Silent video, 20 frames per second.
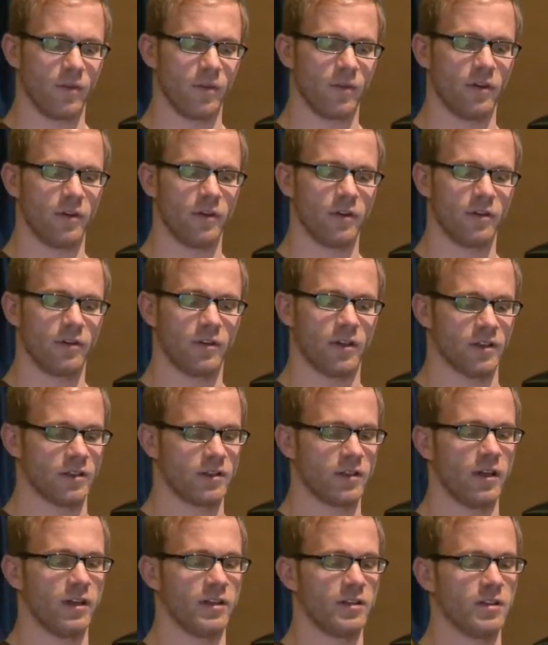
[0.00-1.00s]
the
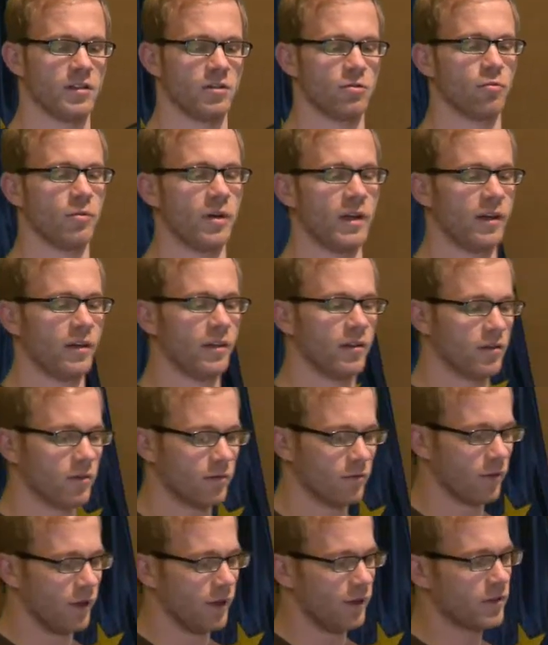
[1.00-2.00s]
test case is green,
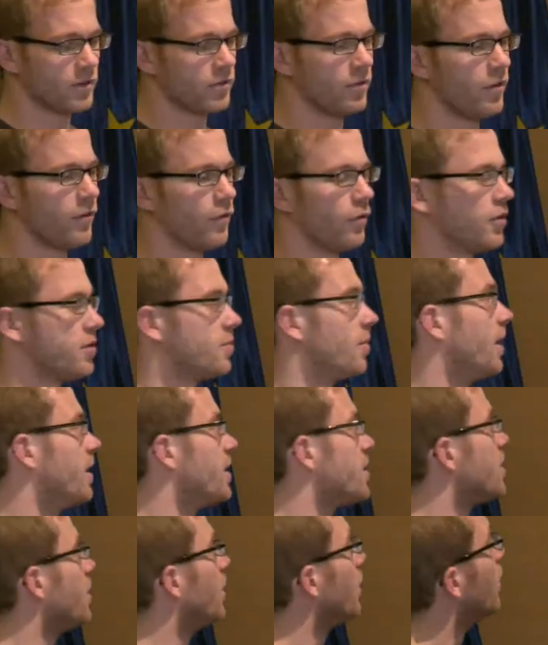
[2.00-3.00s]
right? So in the first place.